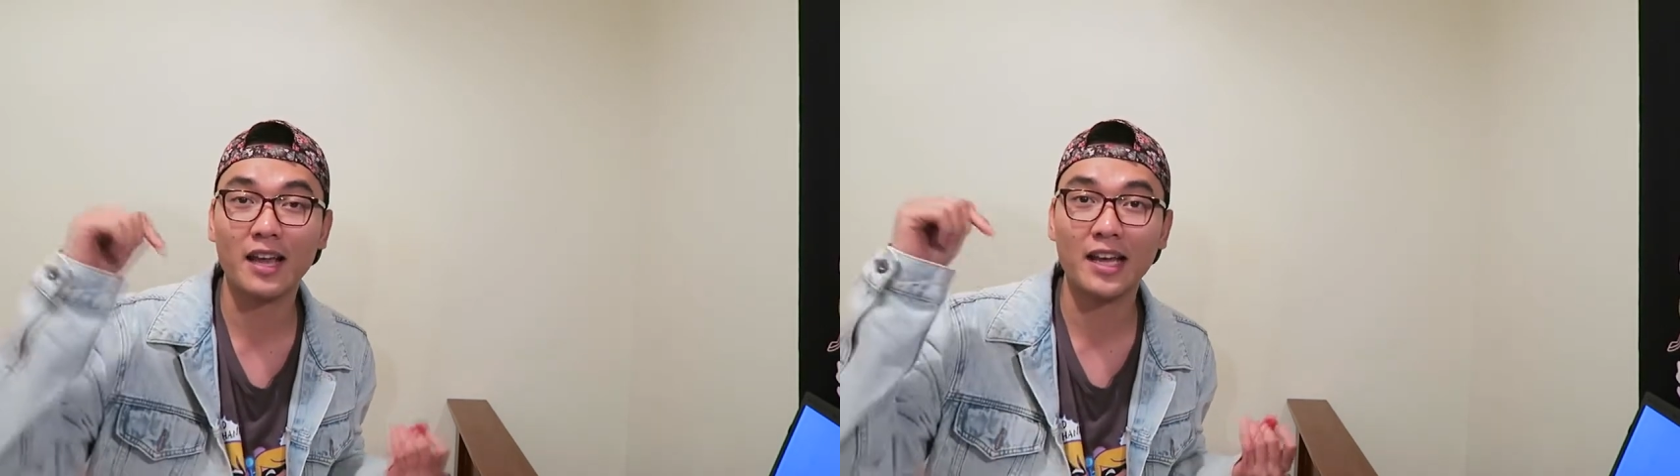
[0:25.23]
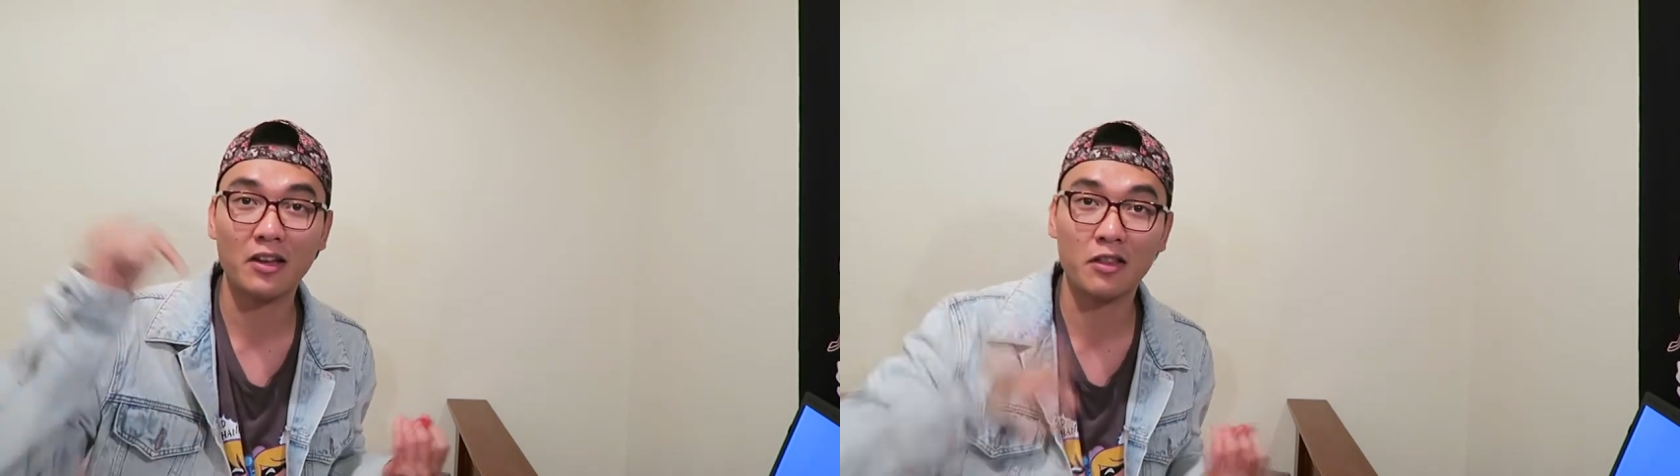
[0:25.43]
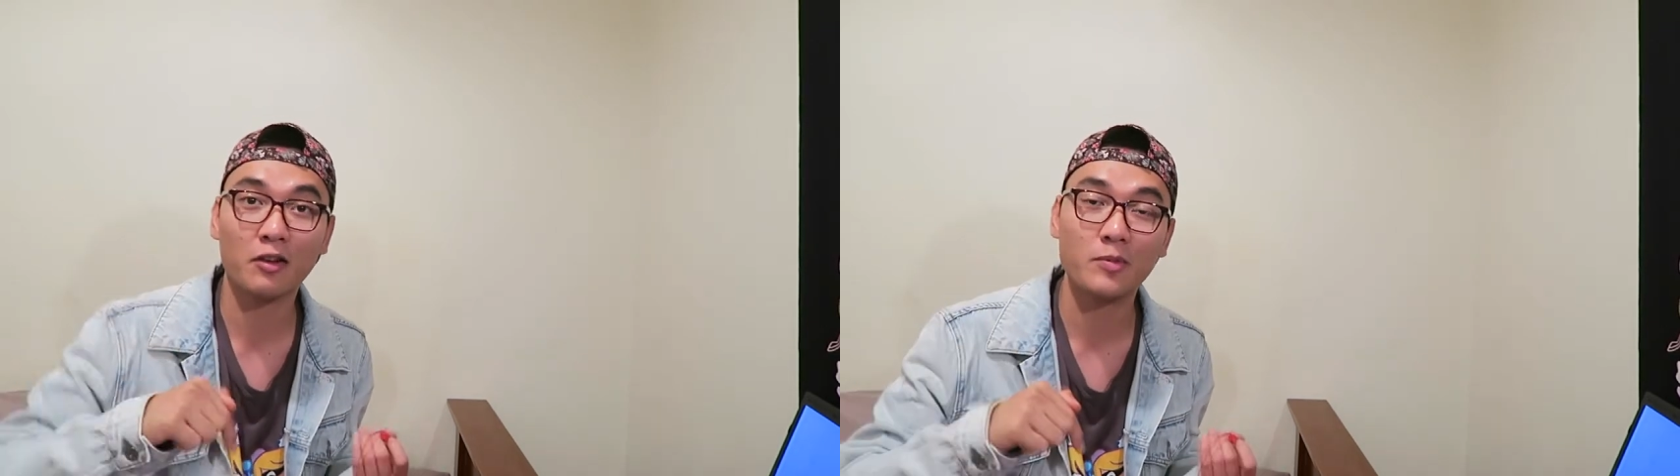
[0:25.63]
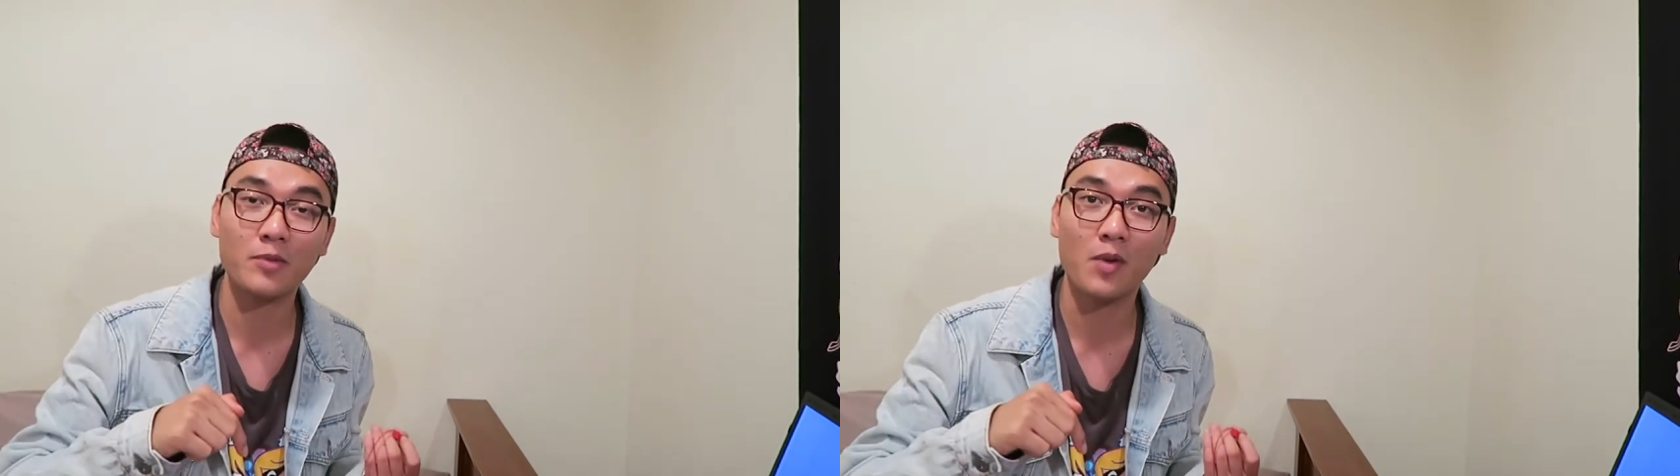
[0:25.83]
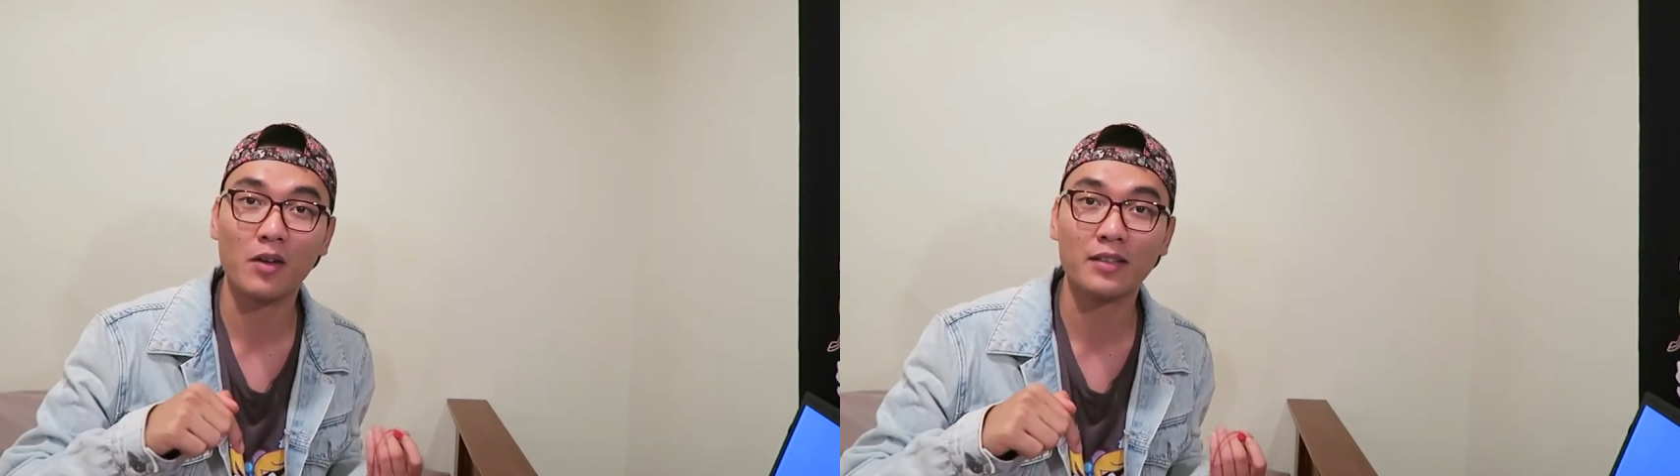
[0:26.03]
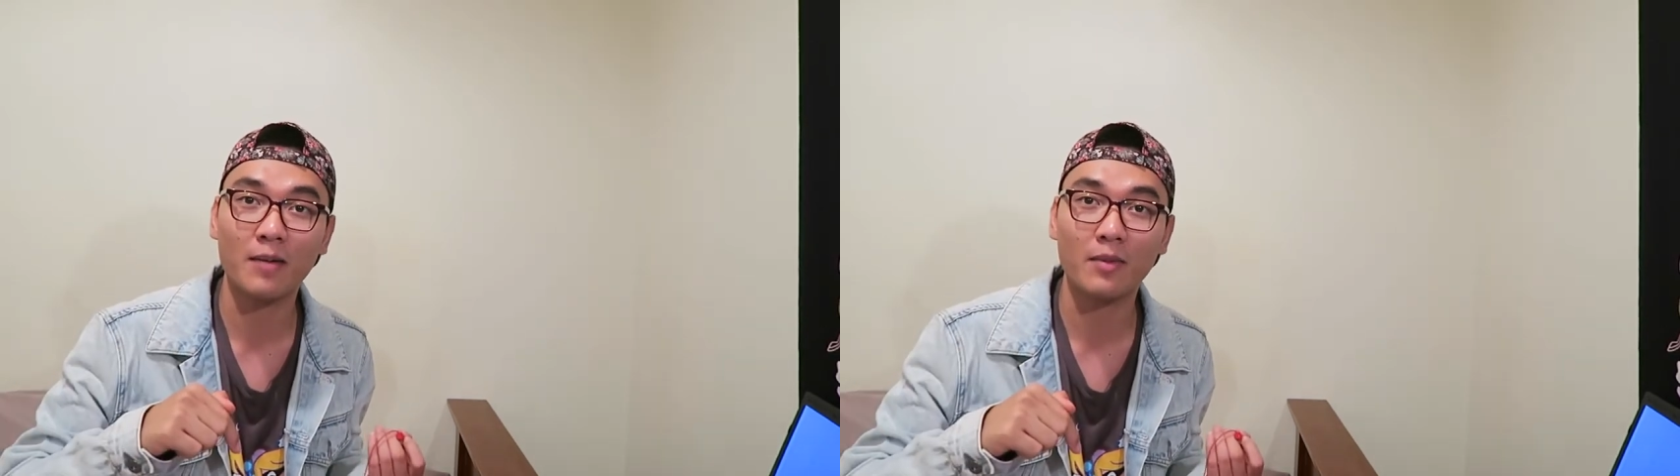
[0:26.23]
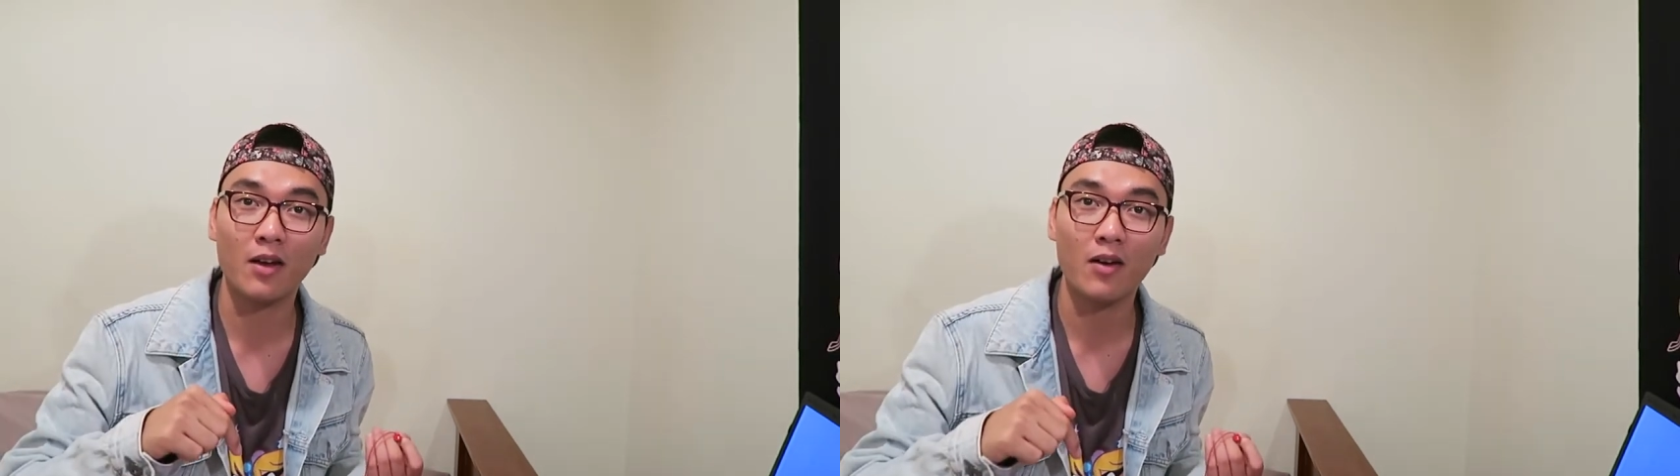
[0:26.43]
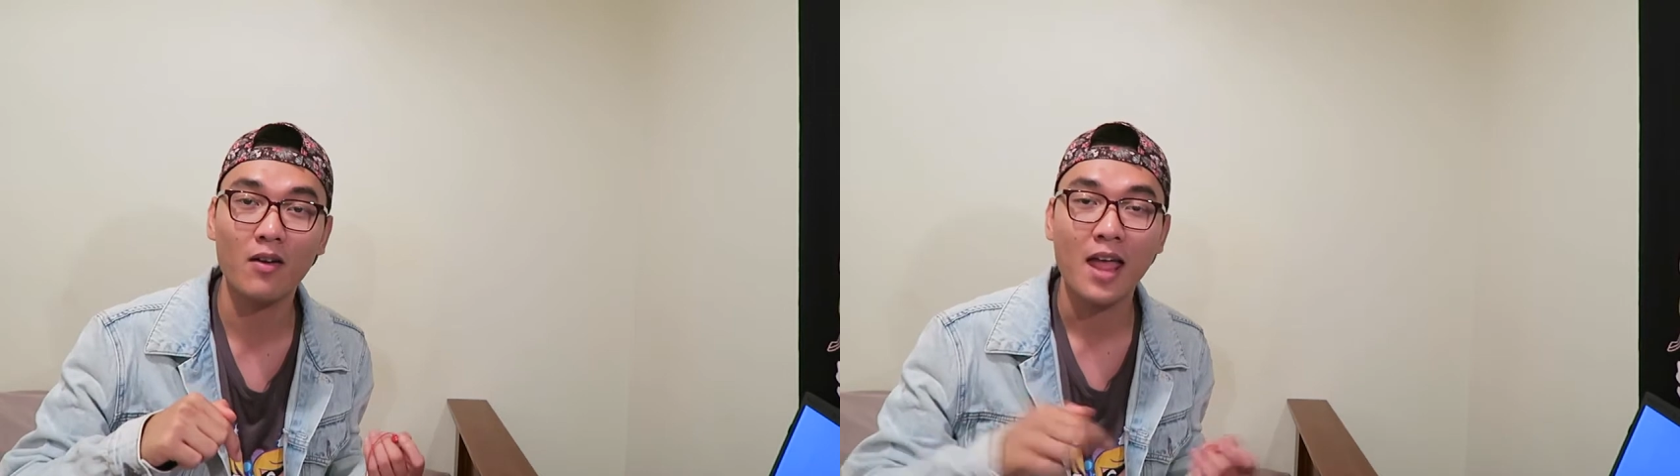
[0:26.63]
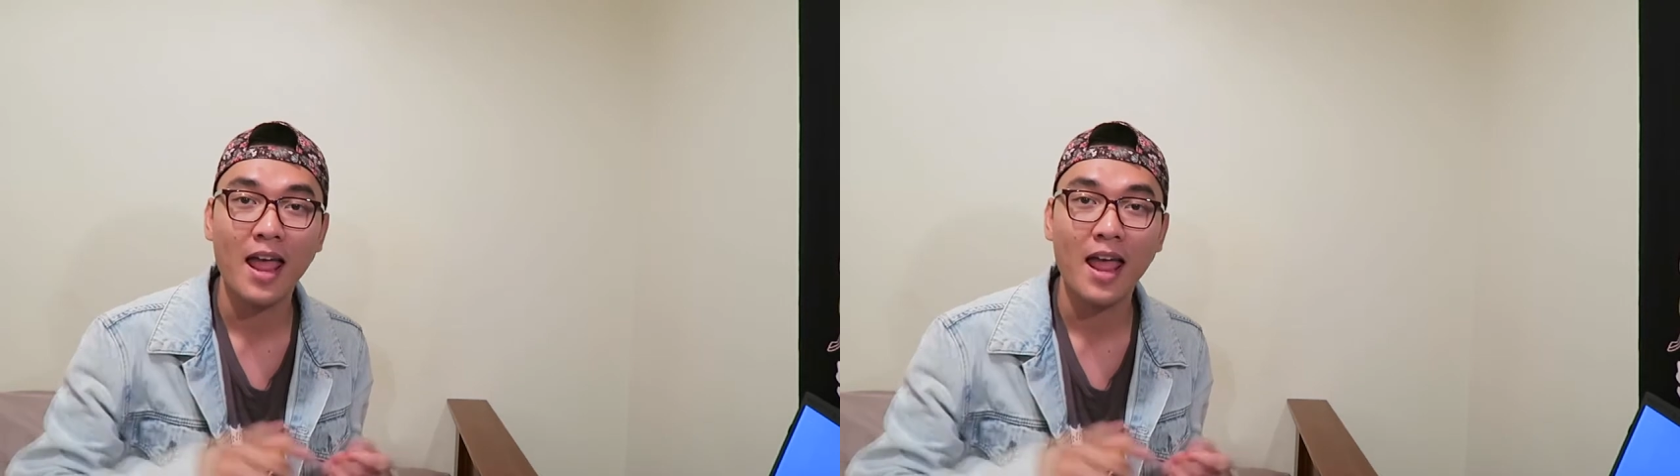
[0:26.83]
in the description box down below